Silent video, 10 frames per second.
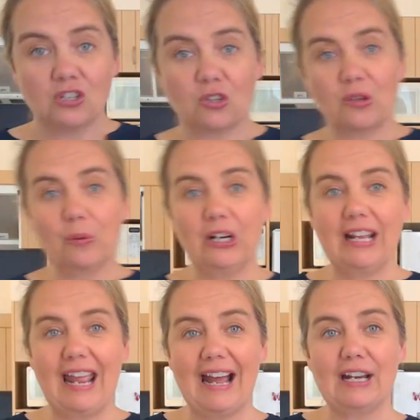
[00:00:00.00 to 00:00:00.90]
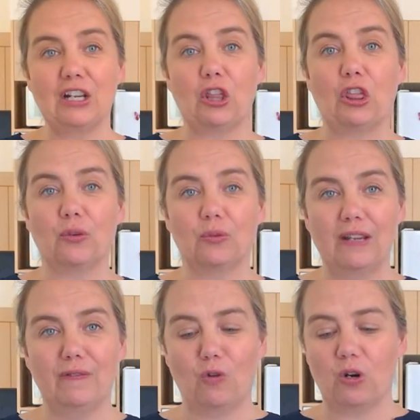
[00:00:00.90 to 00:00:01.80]
So then we're gonna add
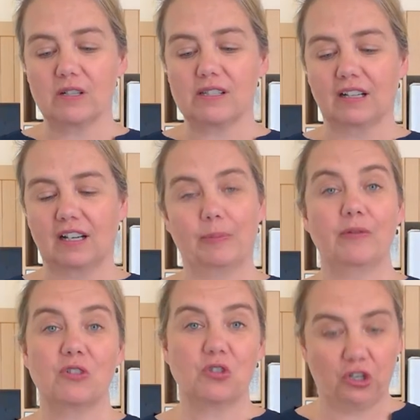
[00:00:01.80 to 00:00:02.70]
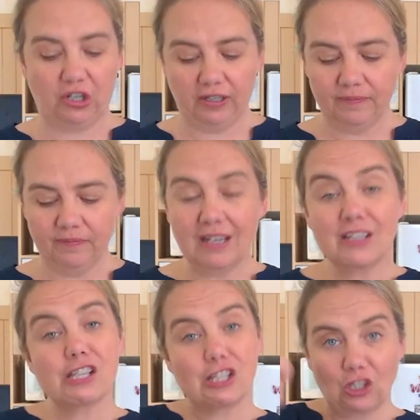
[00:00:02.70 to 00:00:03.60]
3/4 a cup of sugar.
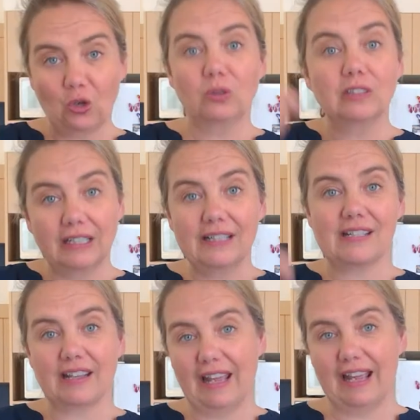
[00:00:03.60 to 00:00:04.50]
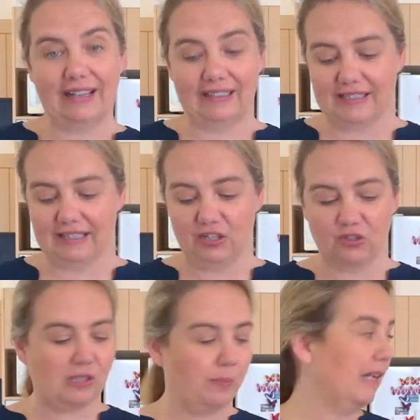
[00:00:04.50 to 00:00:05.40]
Slowly to the
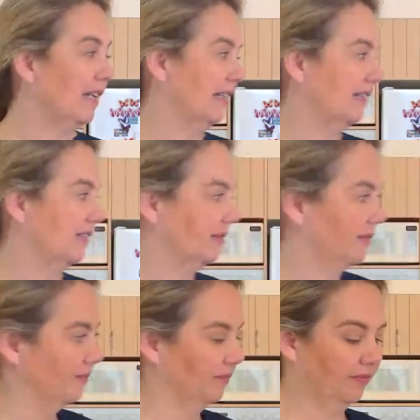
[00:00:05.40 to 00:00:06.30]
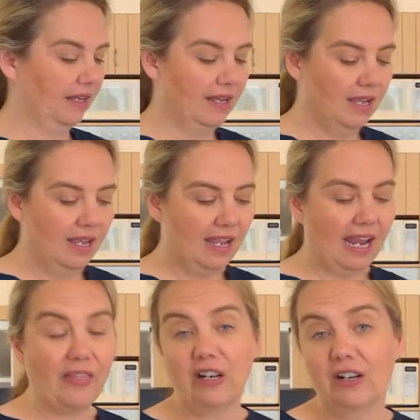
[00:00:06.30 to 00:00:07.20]
eggs, and you just beat it in.
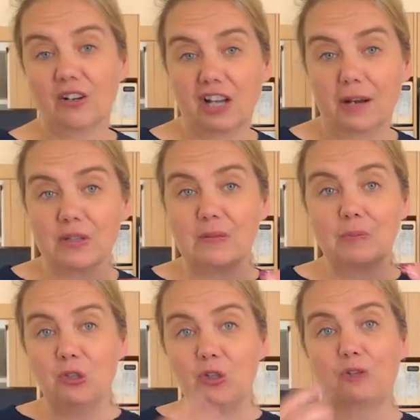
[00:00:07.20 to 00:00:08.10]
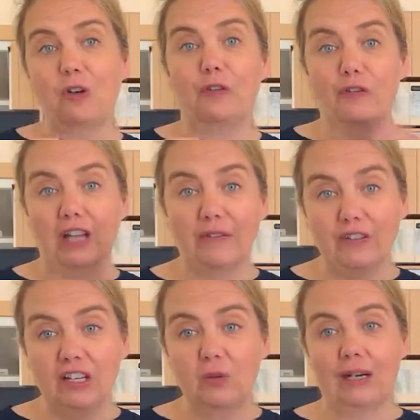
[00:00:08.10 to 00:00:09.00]
And then it'll come this beautiful
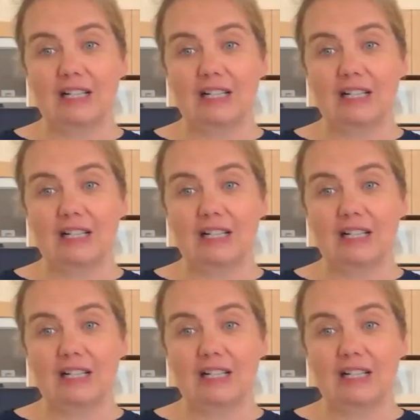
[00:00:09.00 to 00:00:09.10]
fluffy. You